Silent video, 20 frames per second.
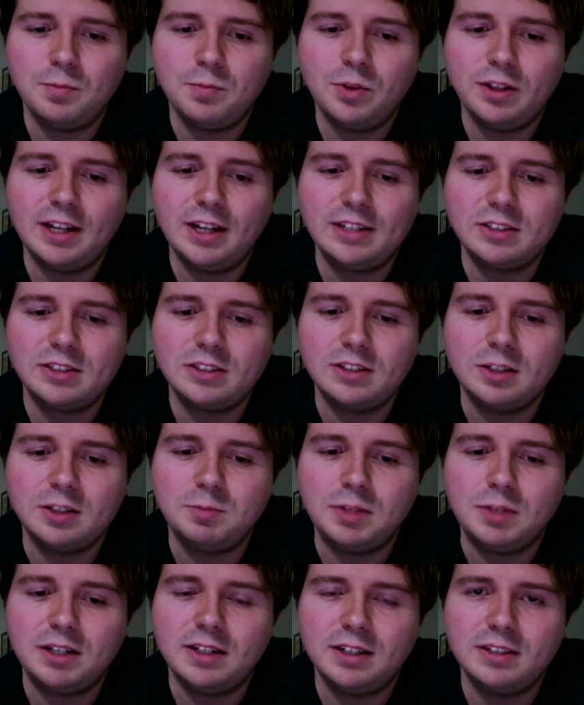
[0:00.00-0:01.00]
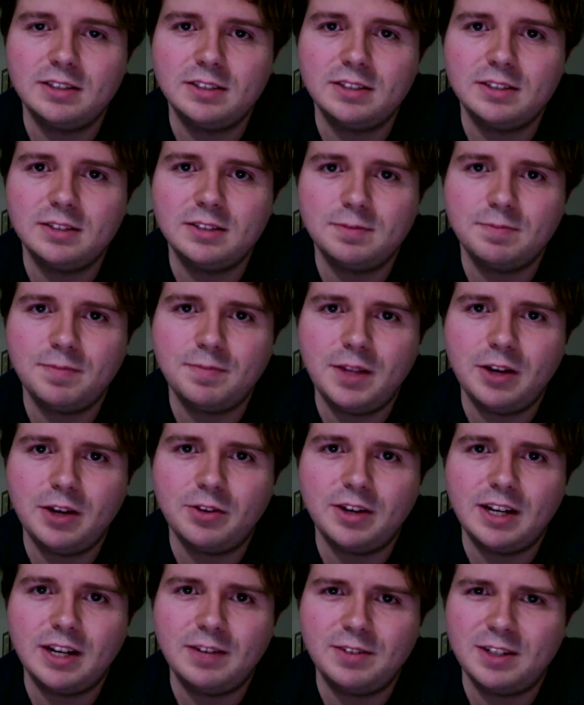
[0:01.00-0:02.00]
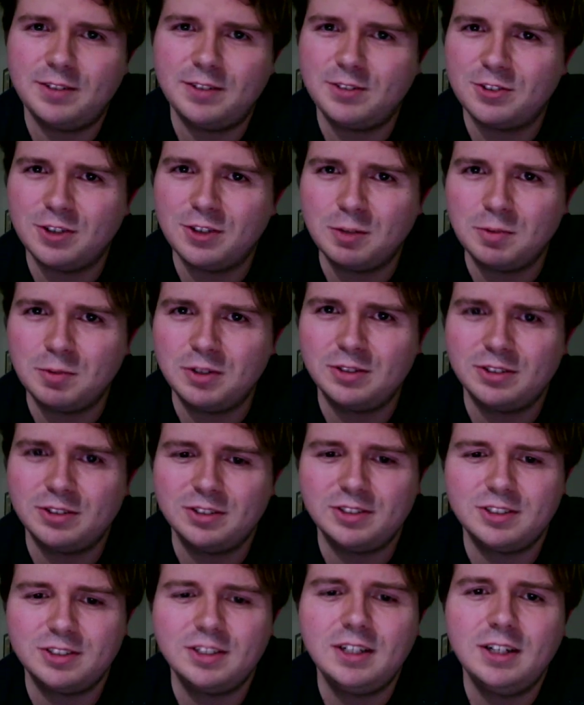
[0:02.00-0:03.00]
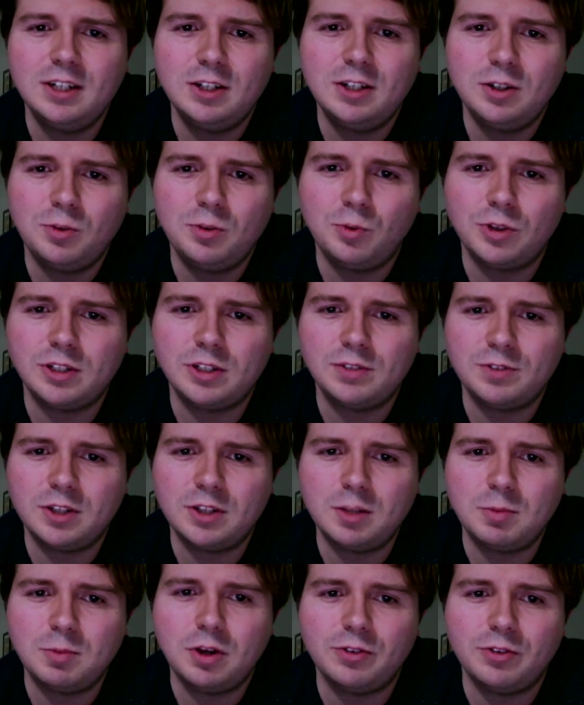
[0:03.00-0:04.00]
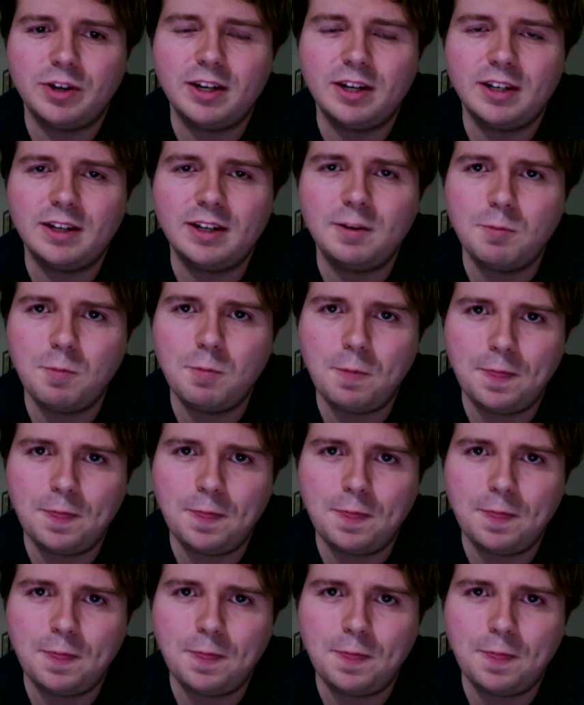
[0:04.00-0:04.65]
Well, that's good, because they already have enough criminals working for them already.